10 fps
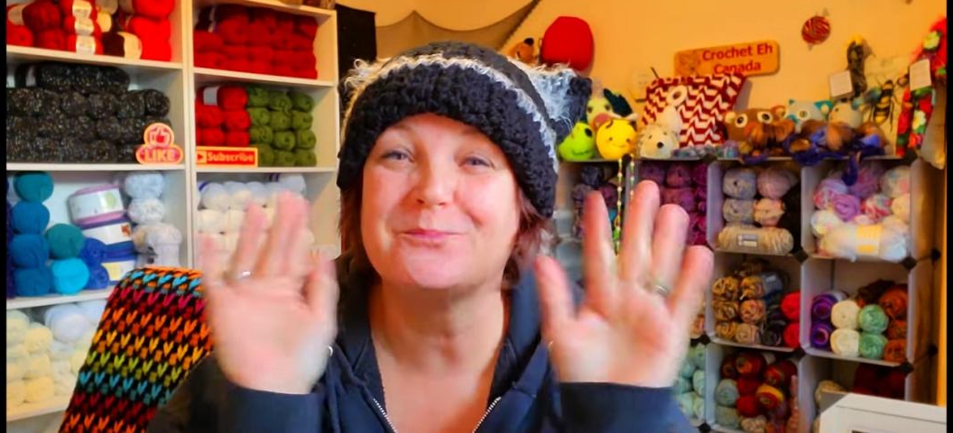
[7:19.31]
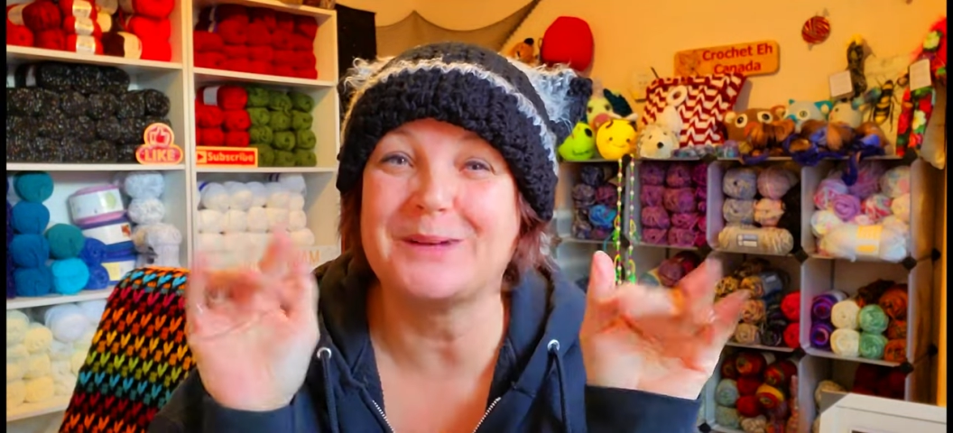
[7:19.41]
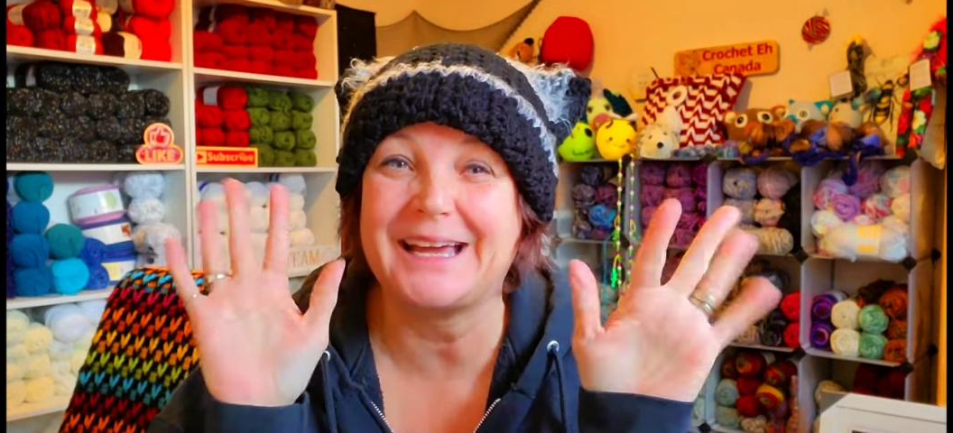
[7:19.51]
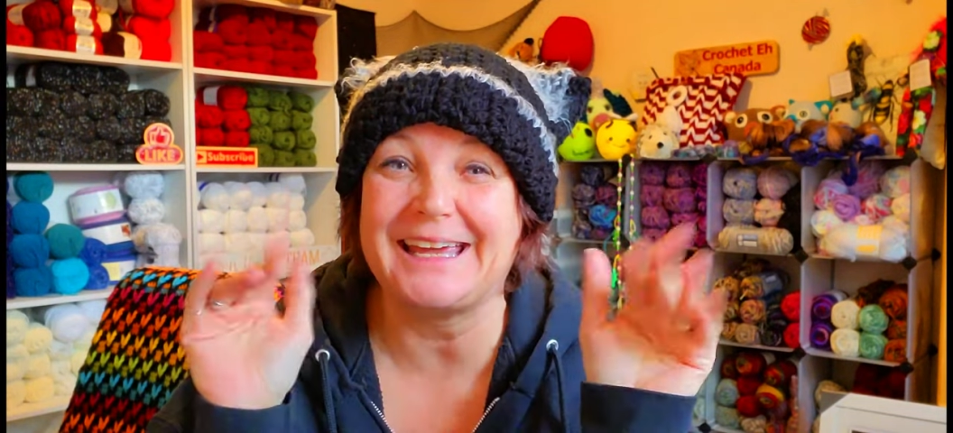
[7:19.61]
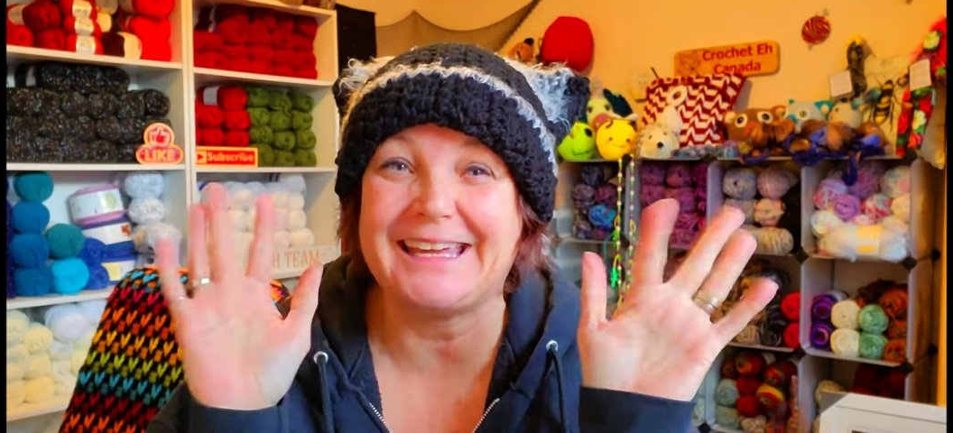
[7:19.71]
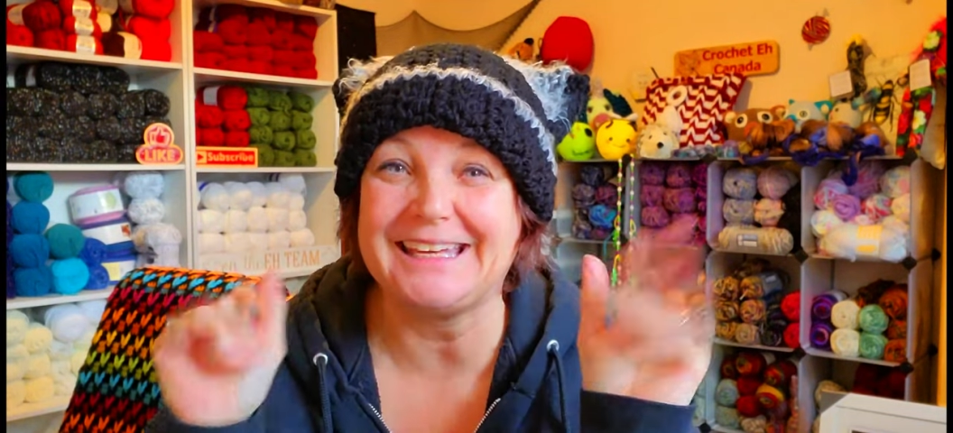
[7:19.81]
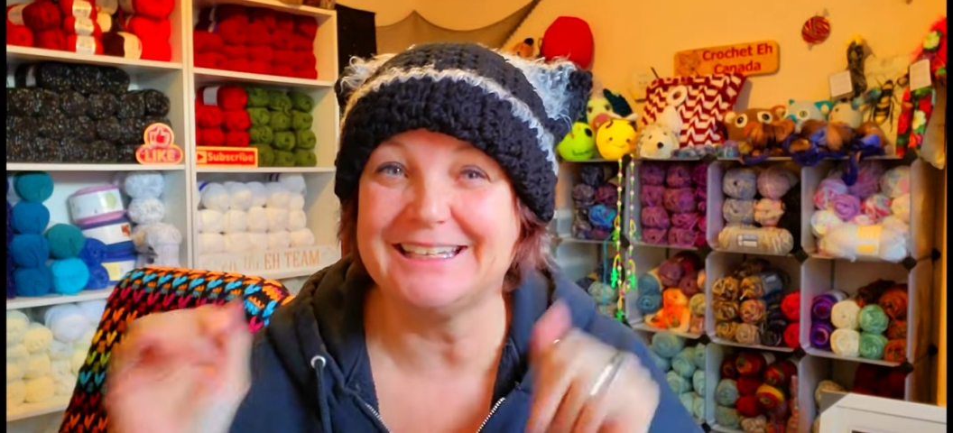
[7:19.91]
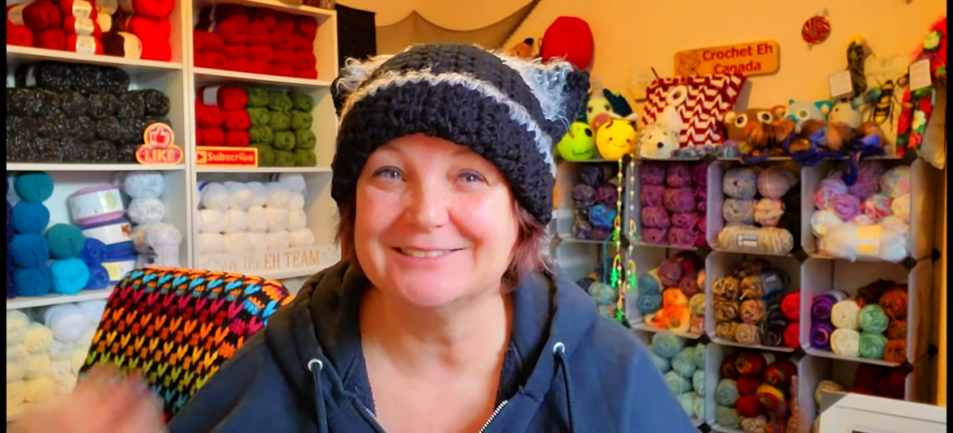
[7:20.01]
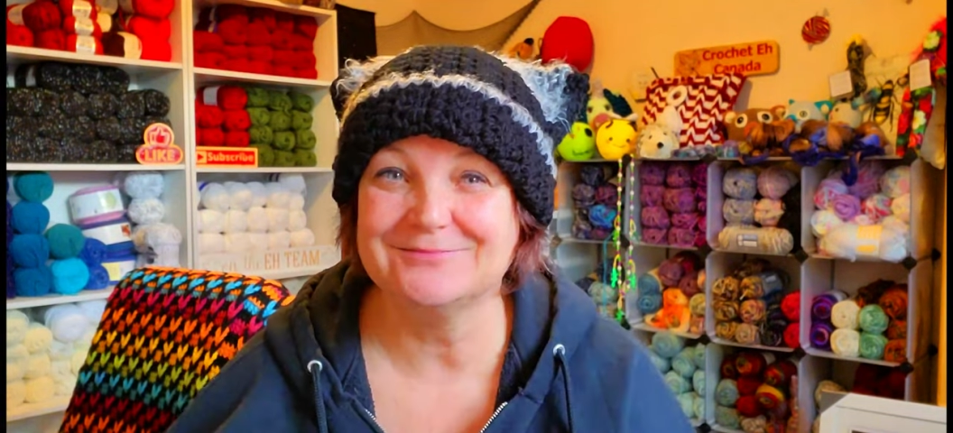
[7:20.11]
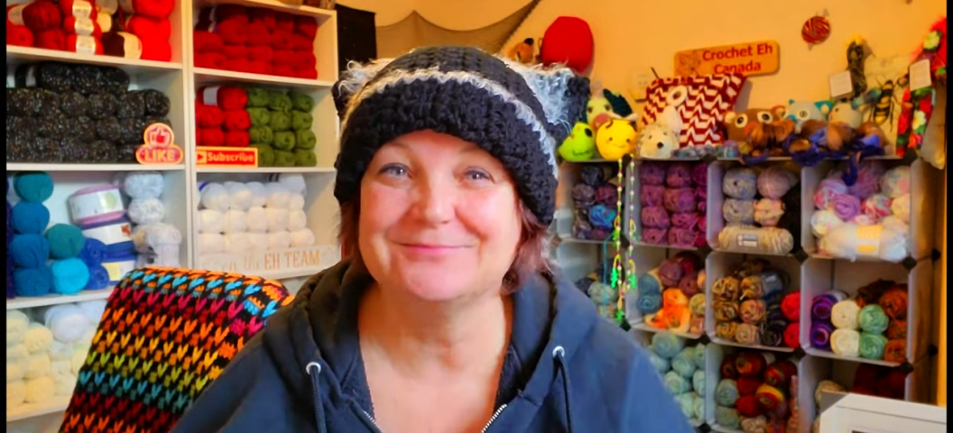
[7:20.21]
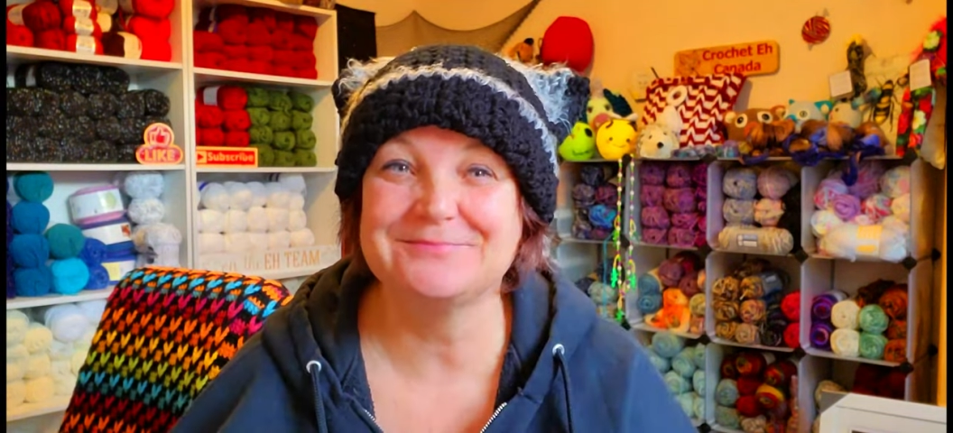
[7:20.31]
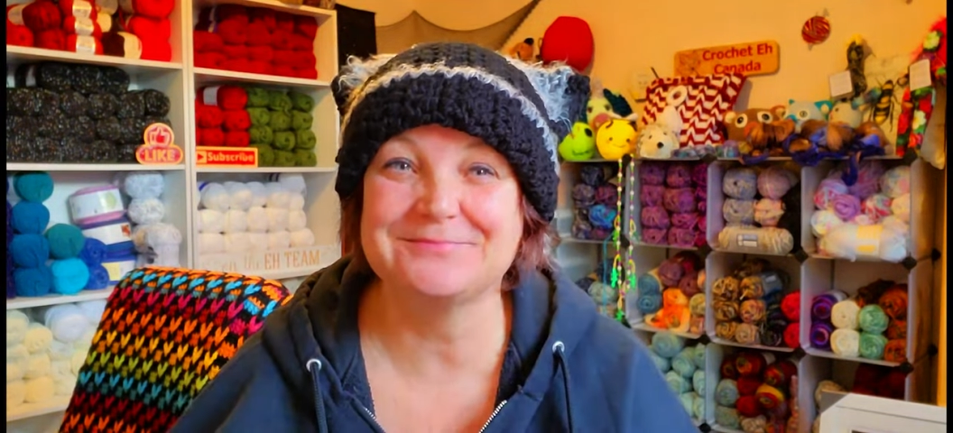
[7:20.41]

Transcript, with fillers: Bye.